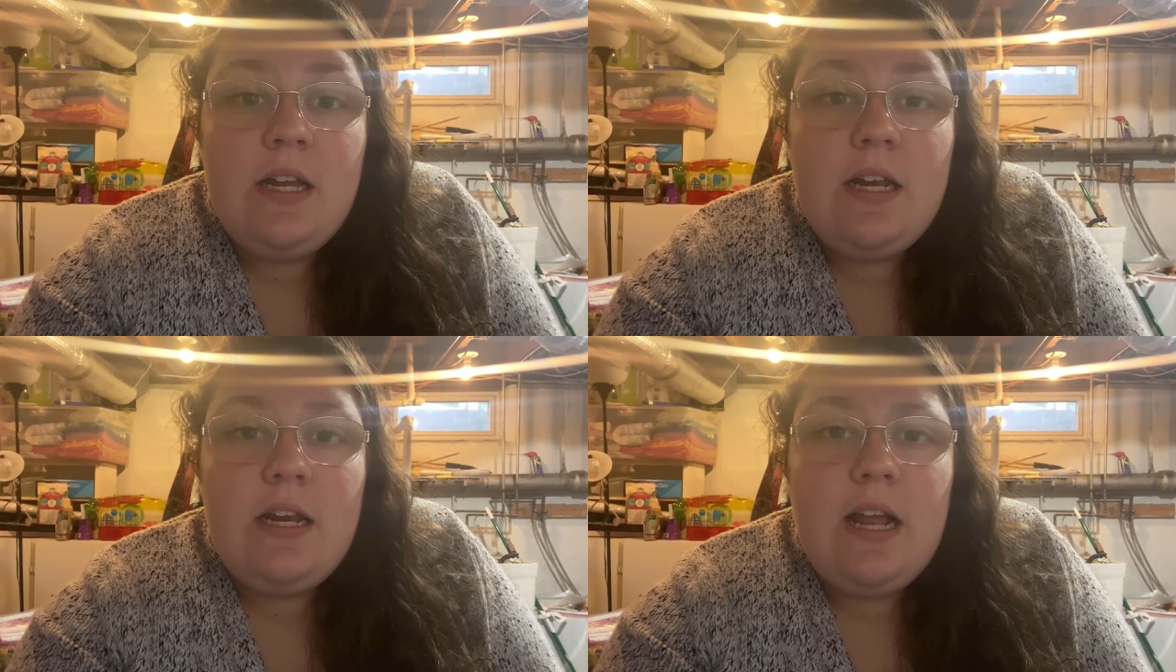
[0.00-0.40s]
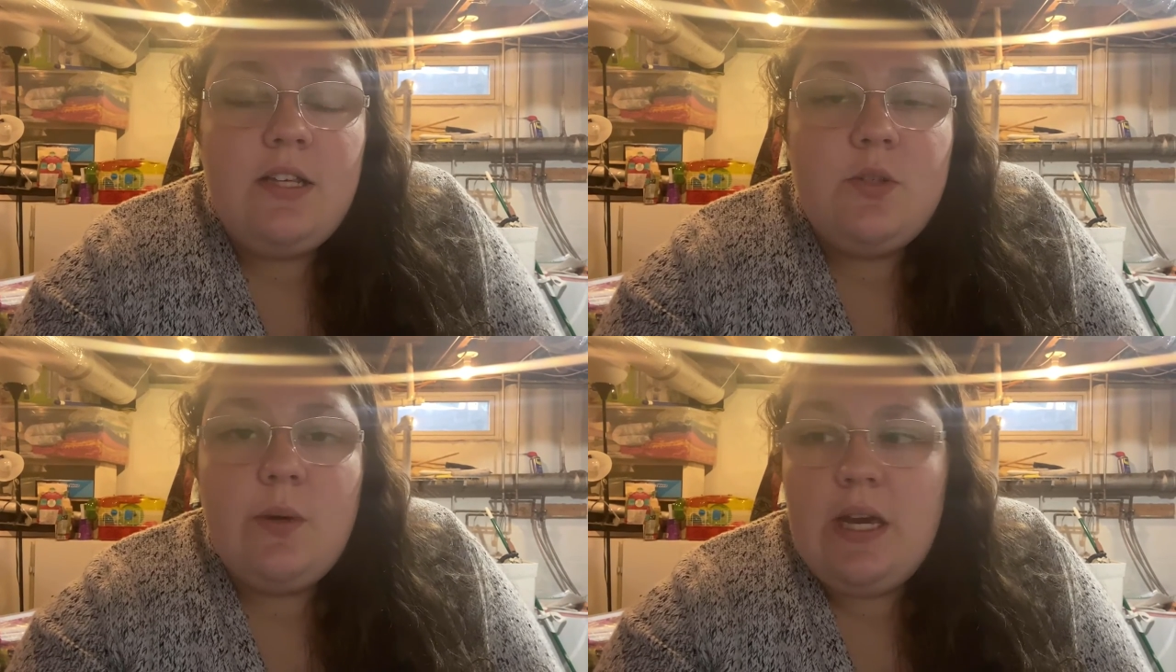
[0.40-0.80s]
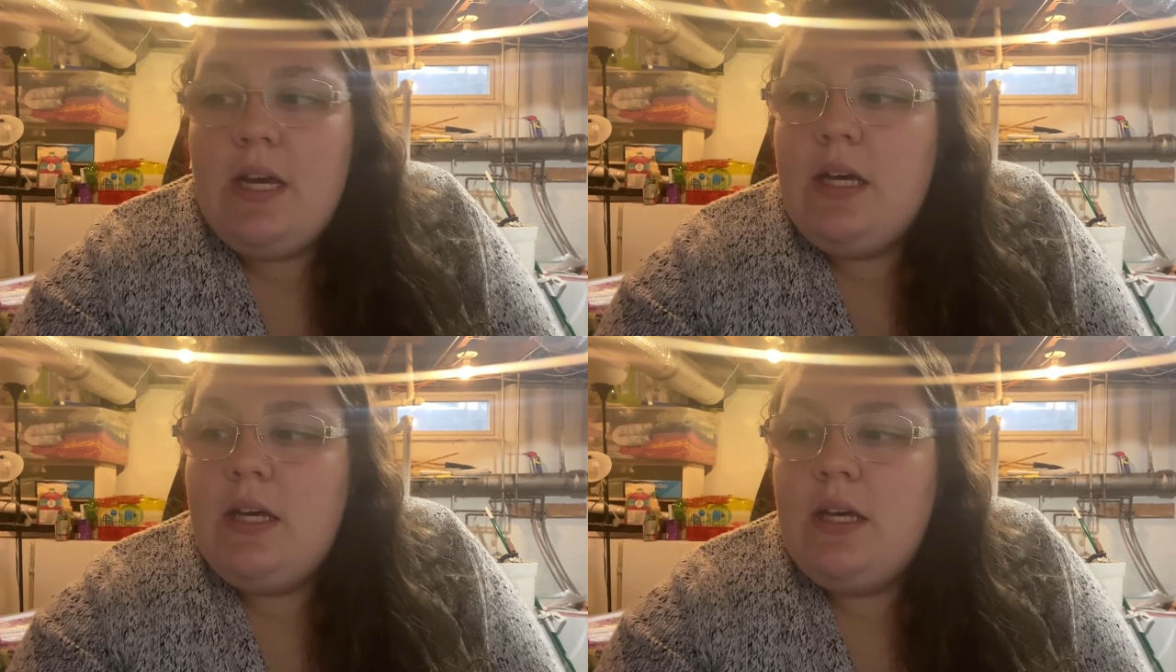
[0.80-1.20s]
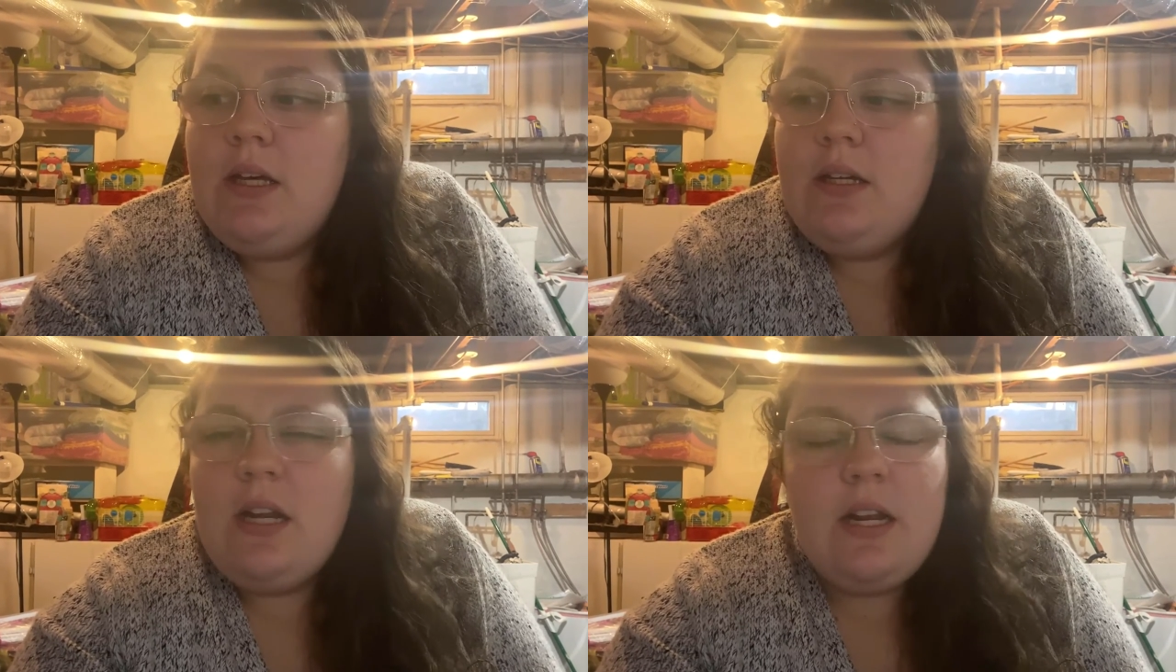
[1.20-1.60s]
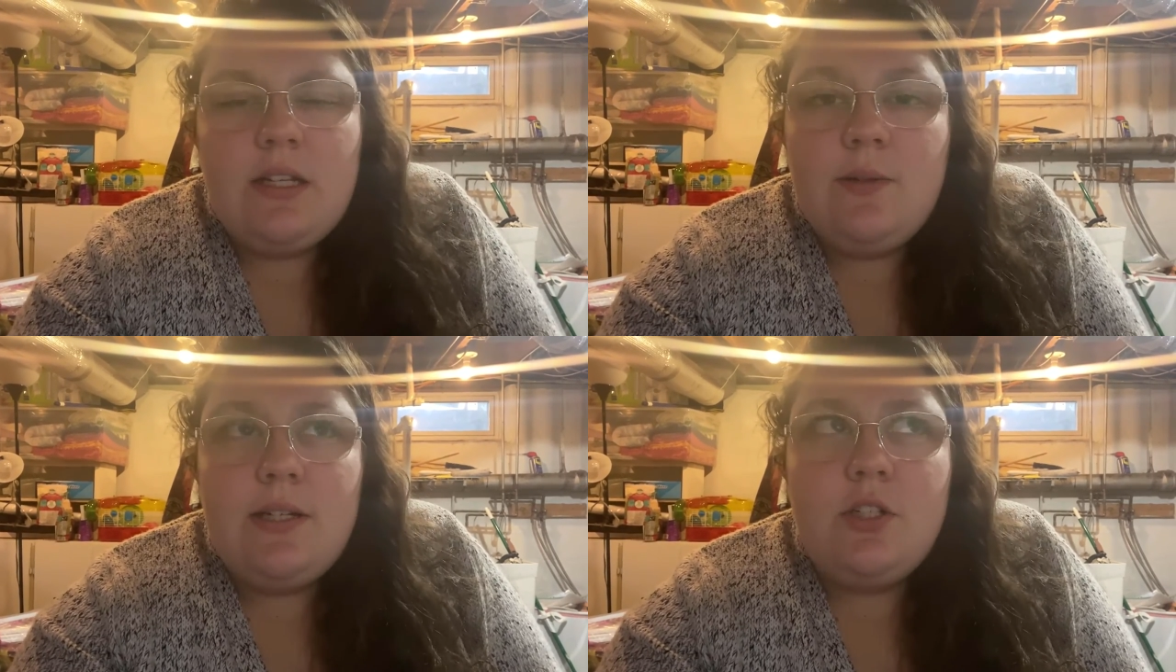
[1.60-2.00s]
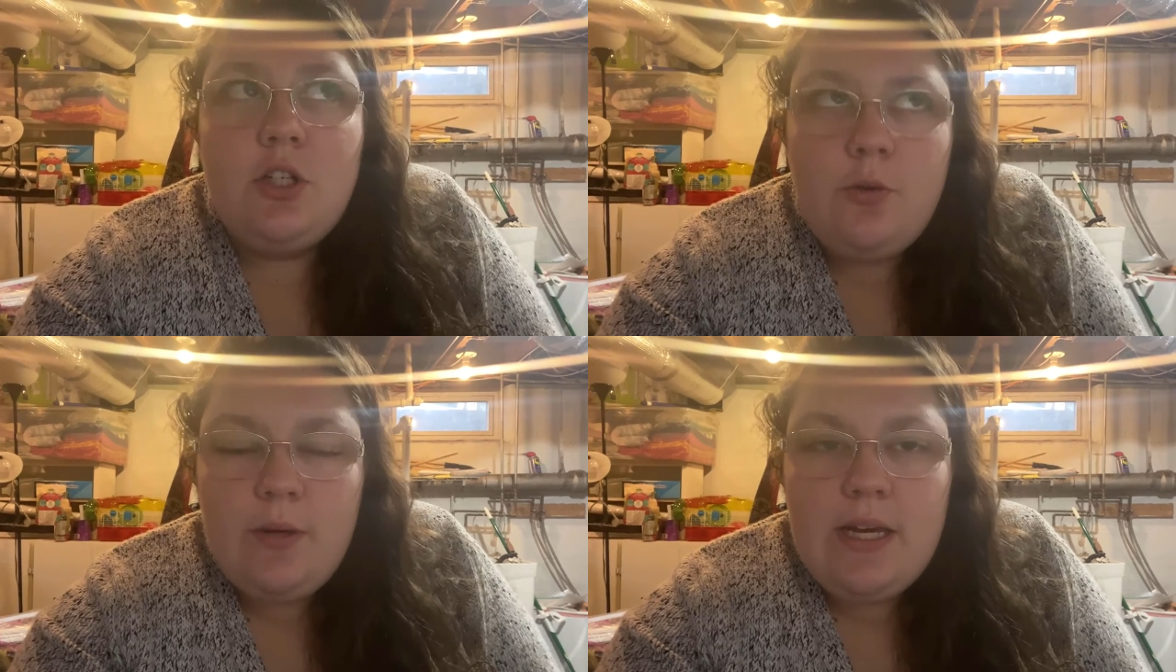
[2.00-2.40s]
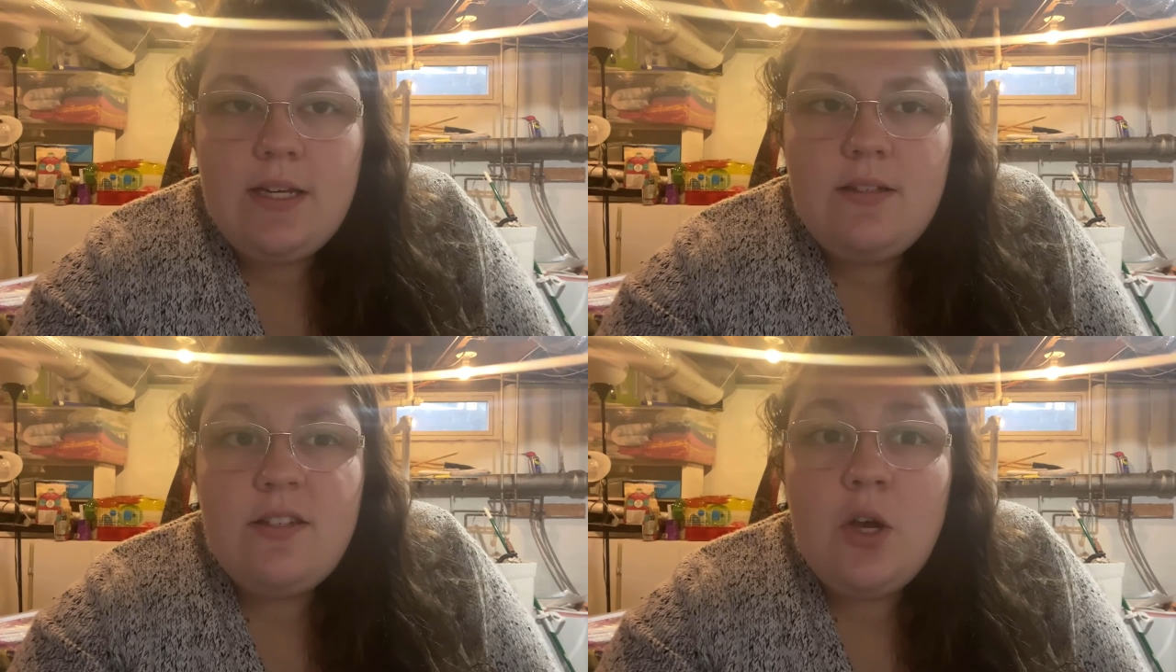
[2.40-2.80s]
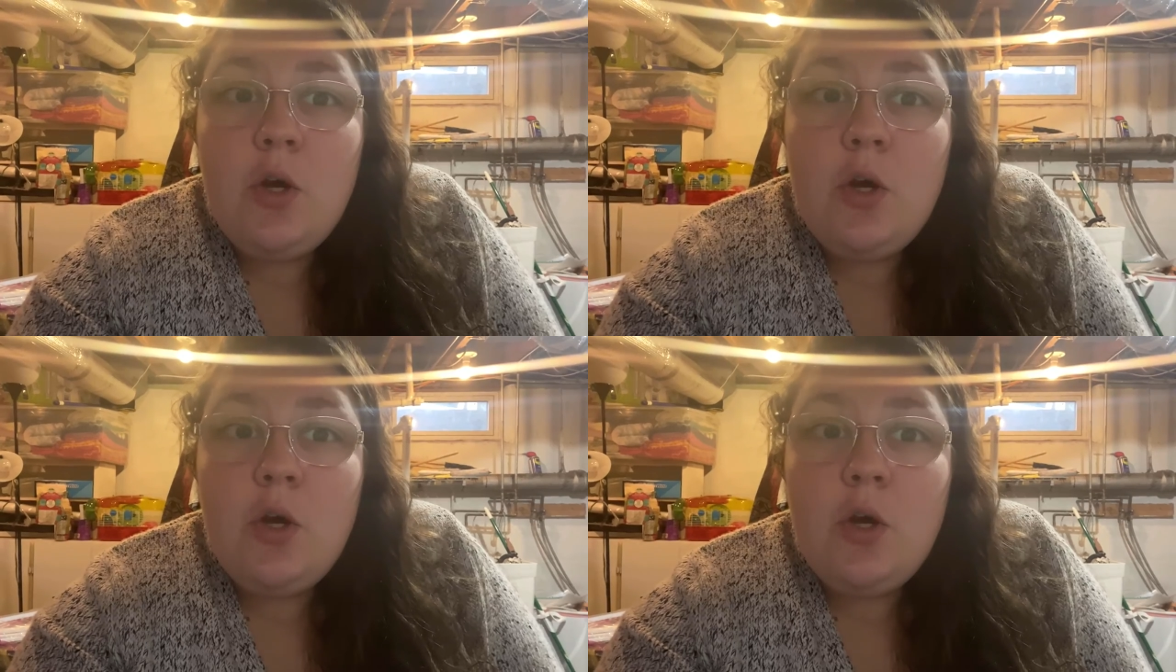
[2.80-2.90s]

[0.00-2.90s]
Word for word: next week, not next week, two weeks,